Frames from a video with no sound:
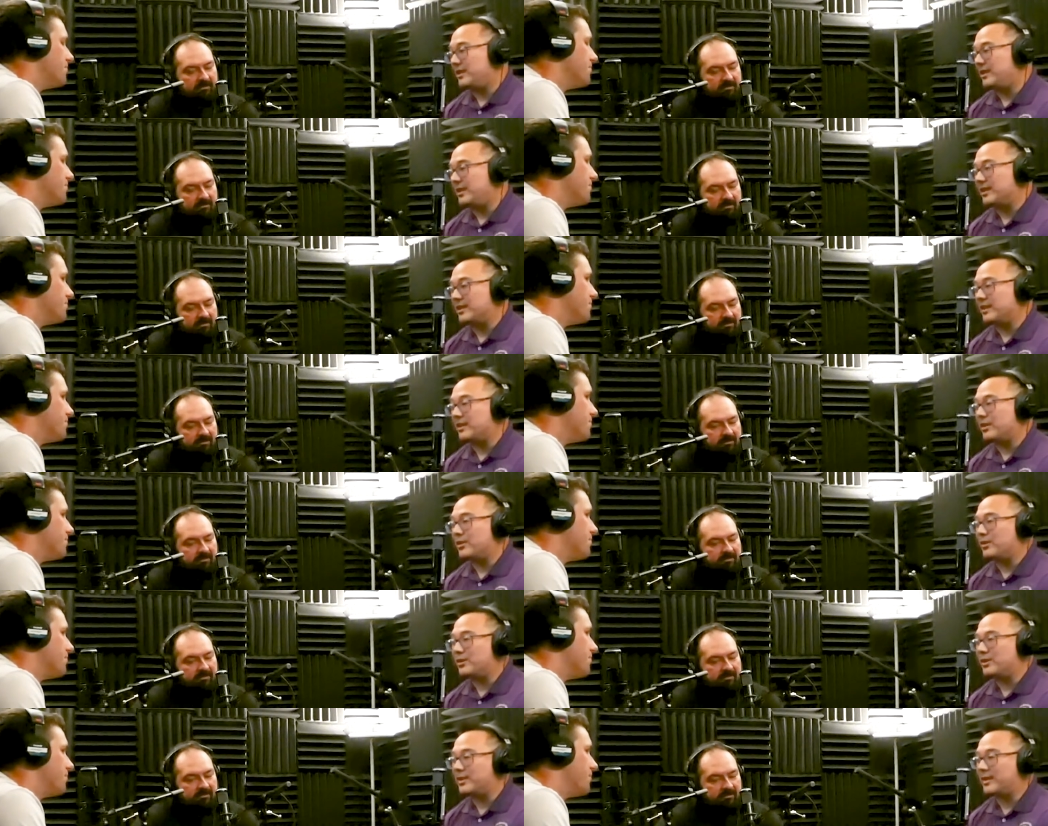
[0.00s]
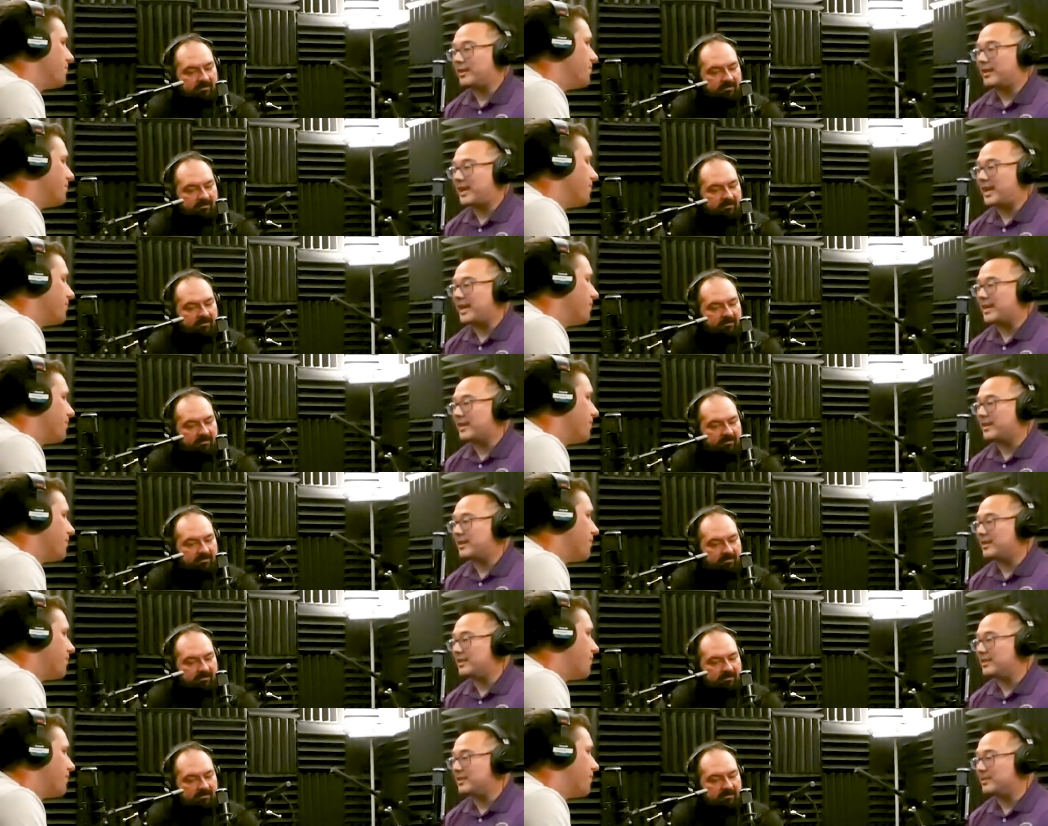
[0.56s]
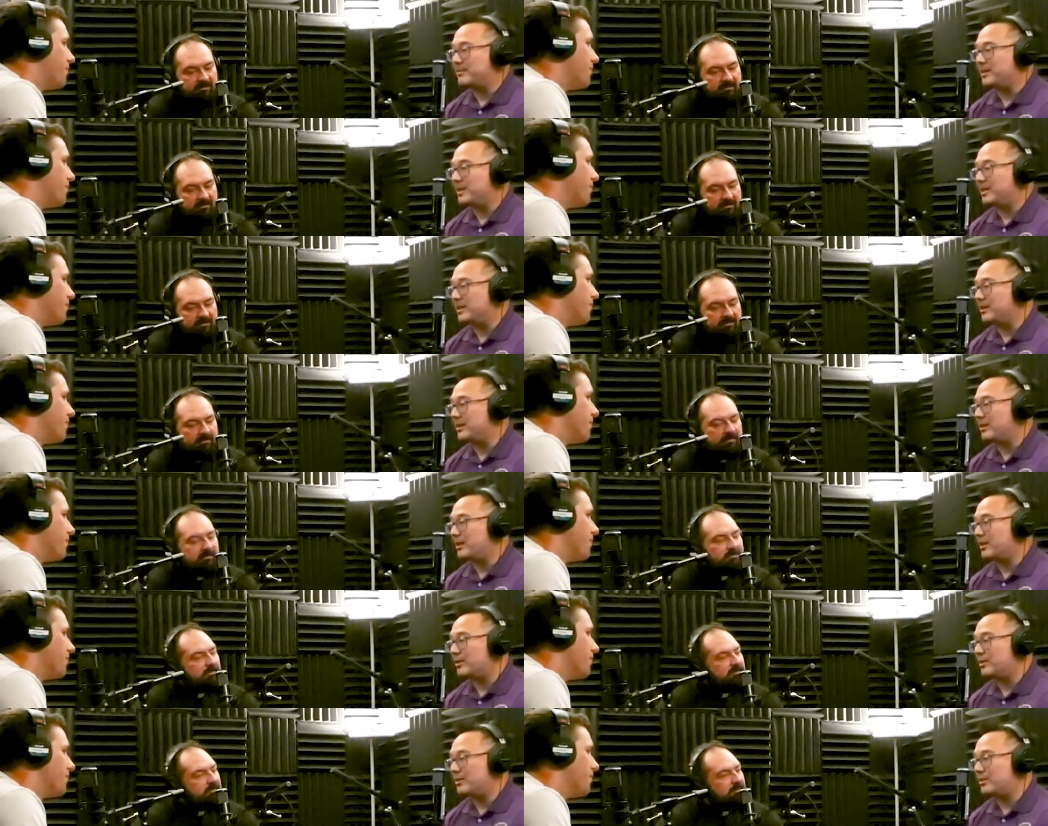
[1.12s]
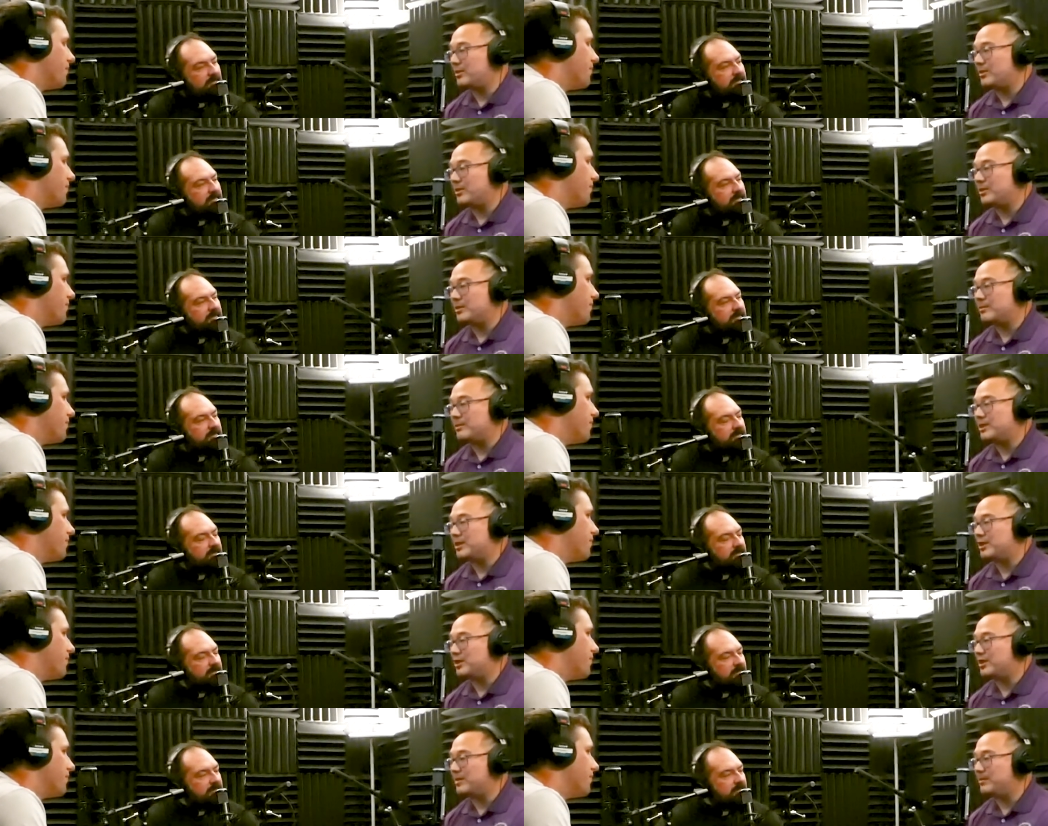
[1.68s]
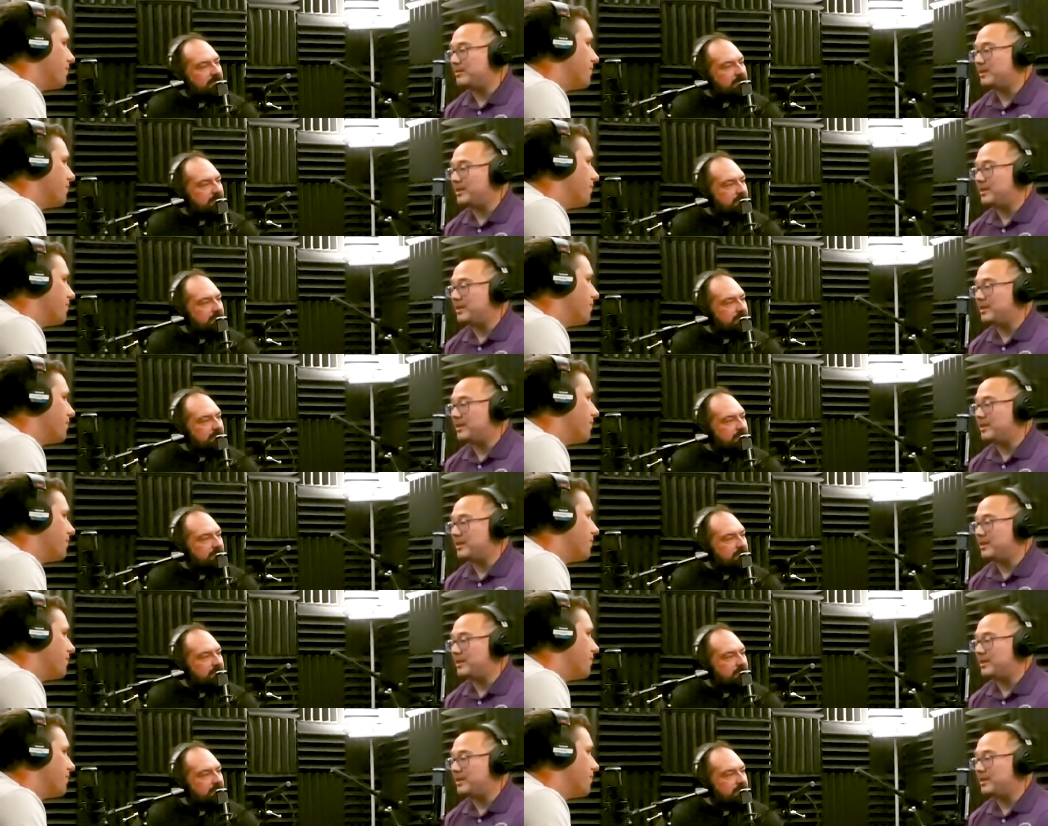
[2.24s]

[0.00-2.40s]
Speaker 1: He can go to the catechism. He can go to his bishop.